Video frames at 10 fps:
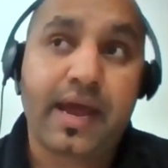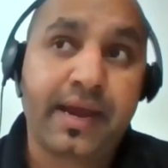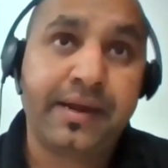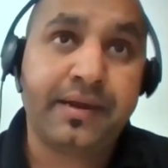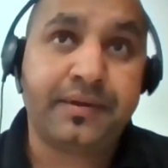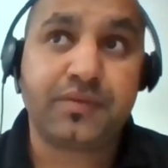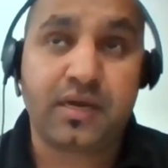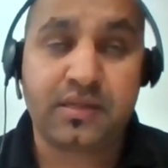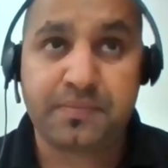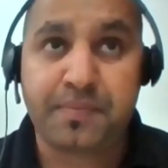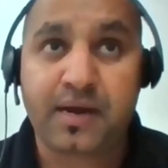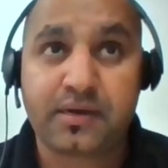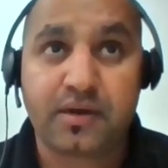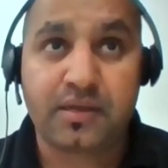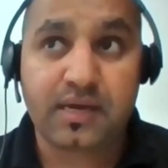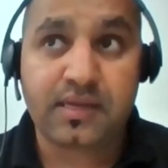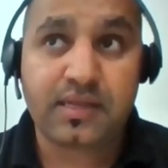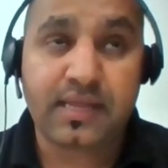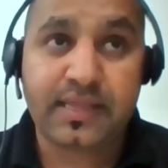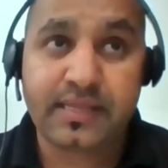And other
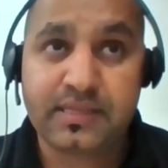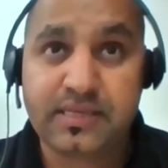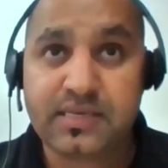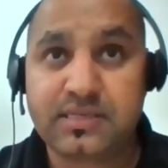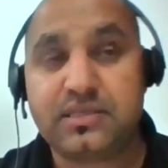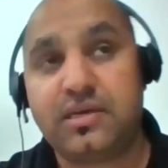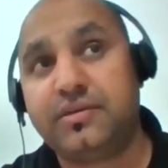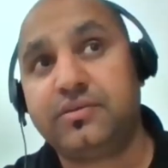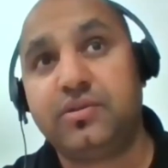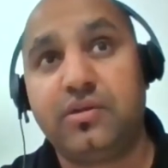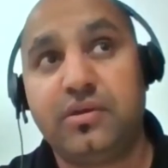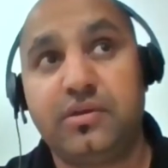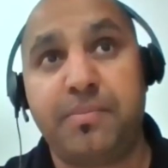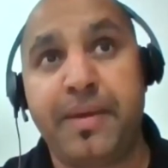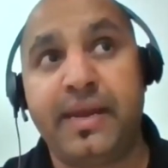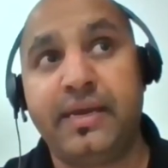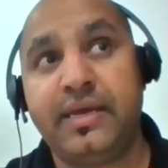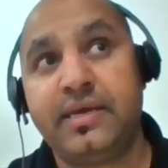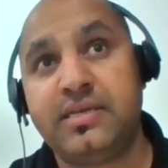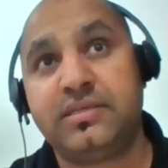than this, the mainly
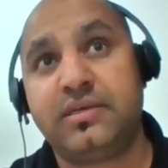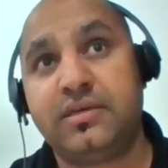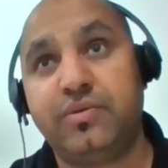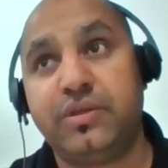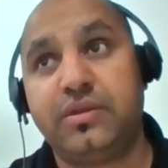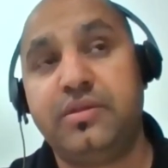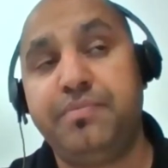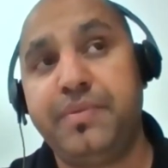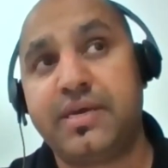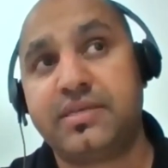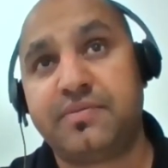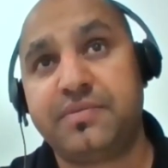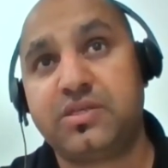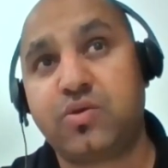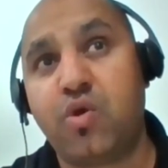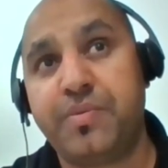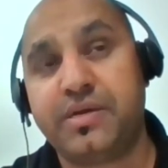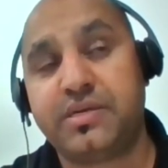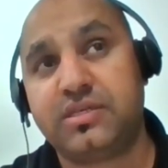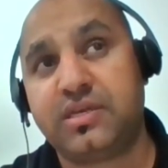is with because of this
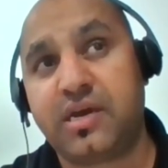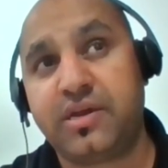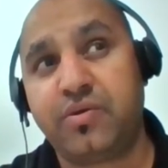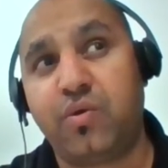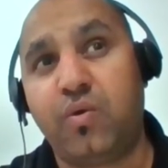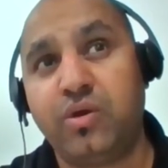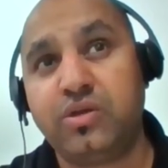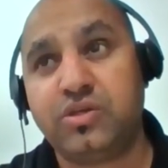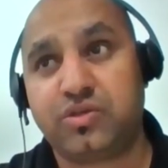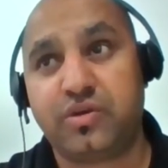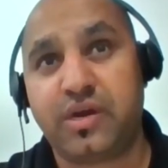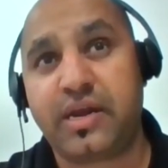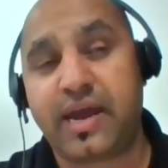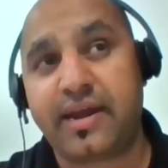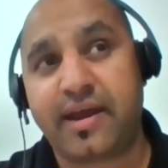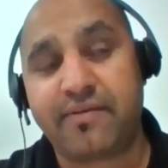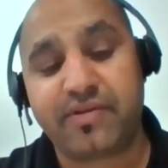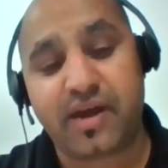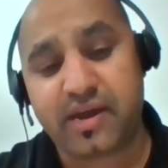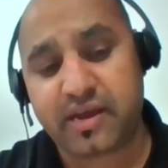COVID scenario, all student can have
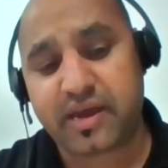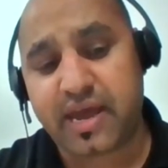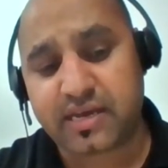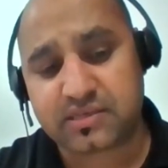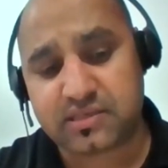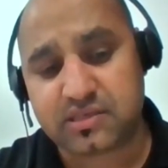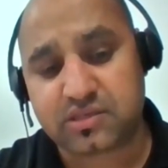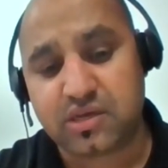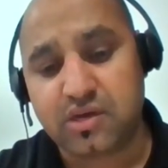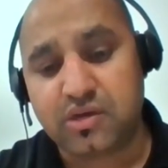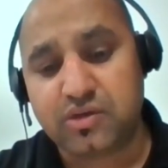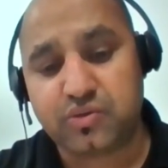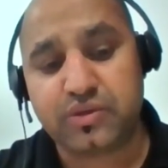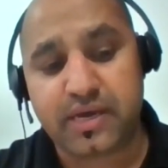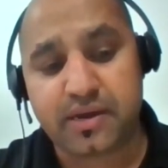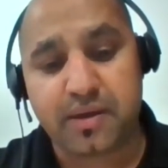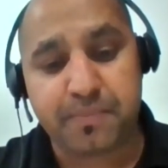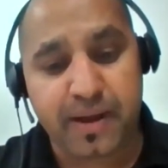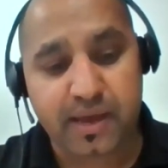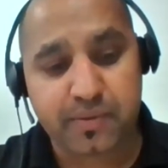direct access to their
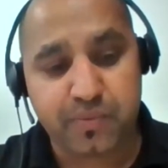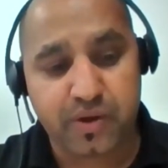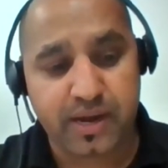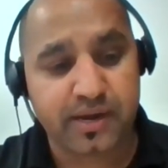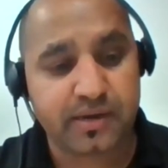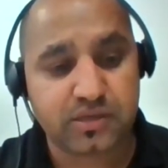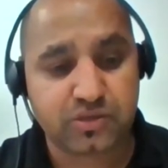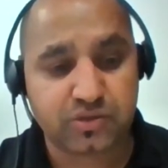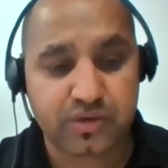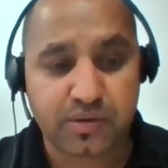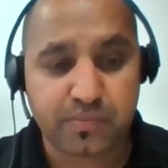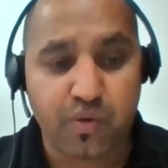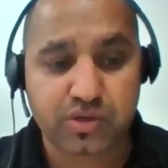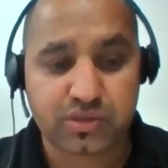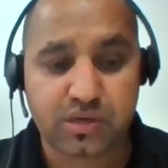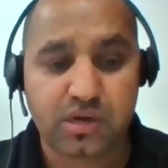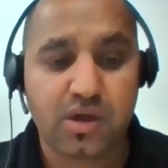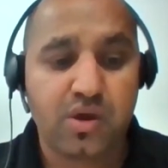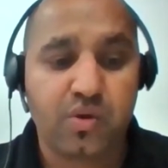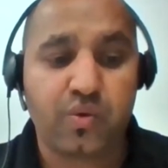Blackboard and student portal,
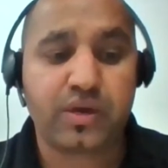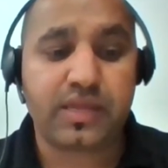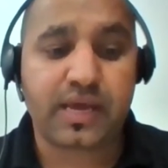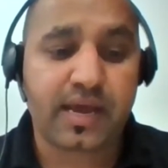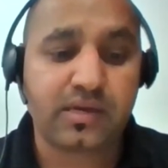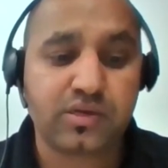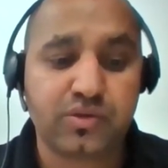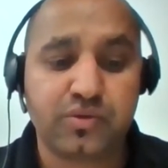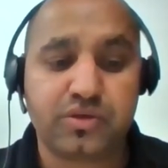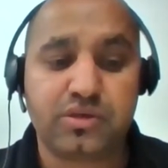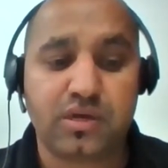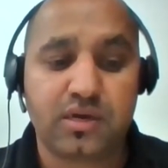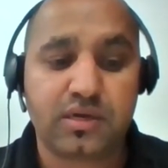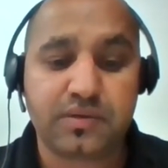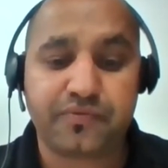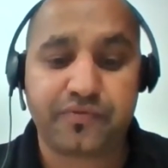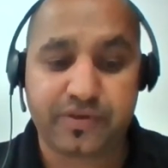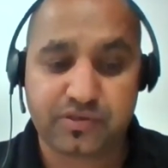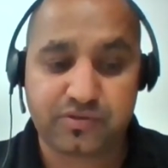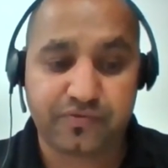where they can do
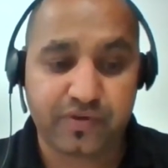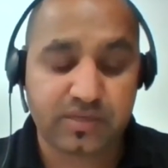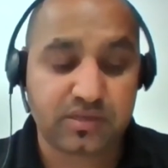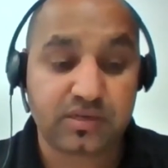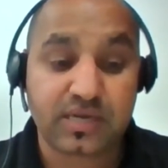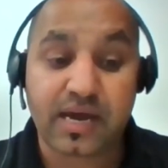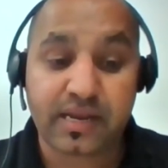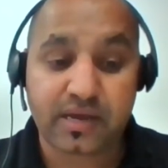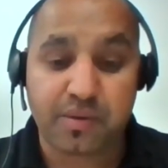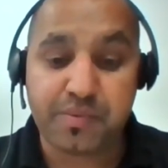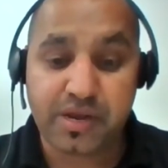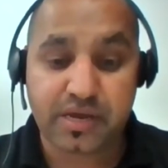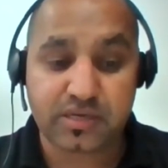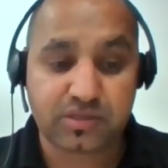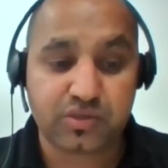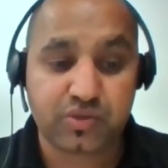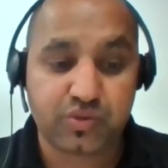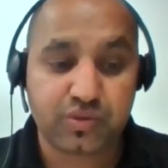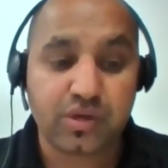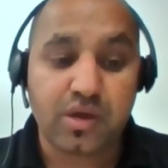face-to-face or direct communication
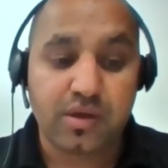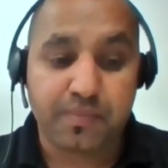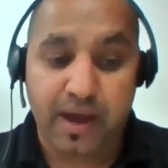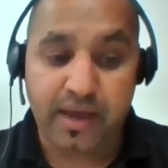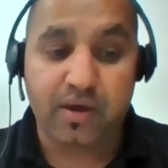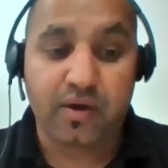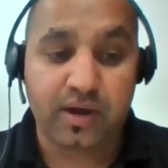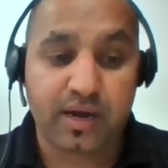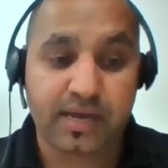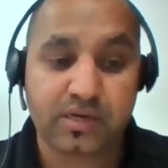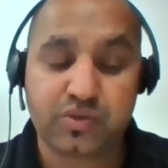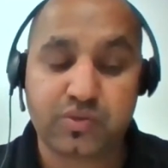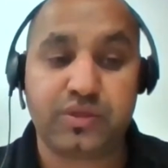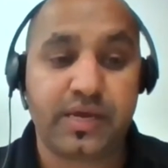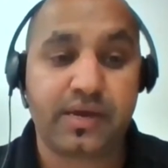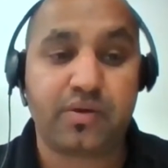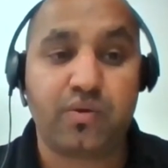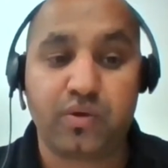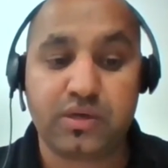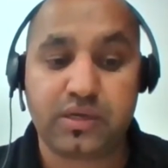via online to their
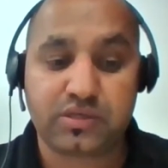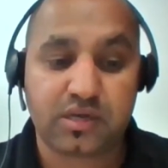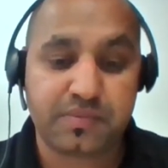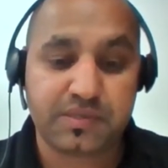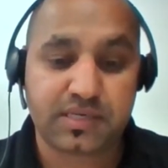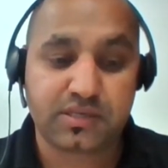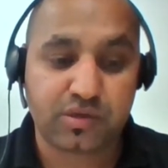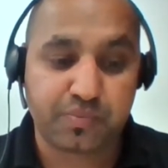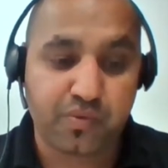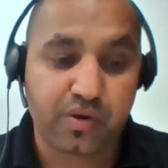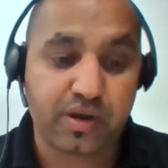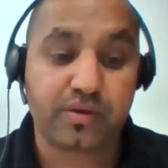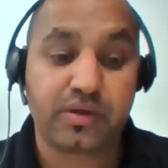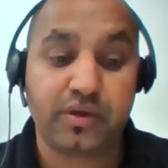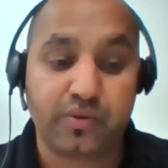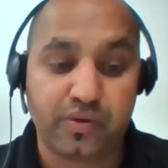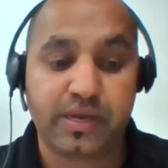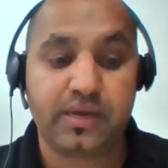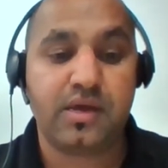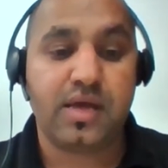all service and support,
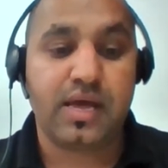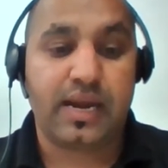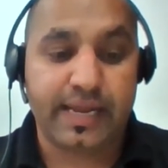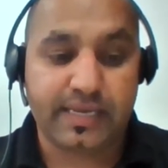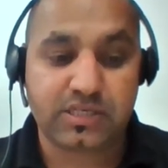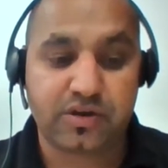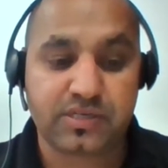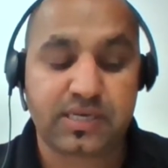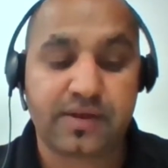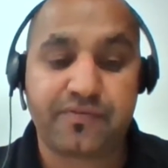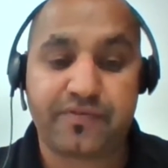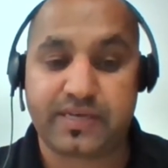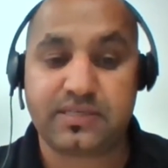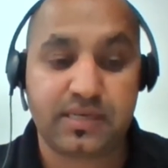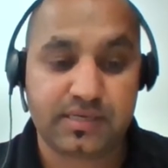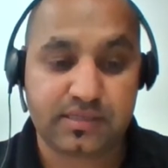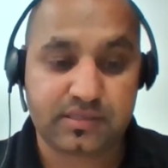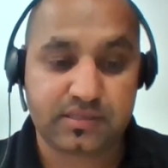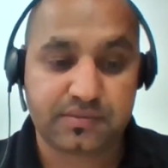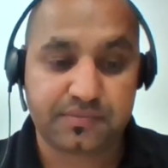including lecturers and facilitators.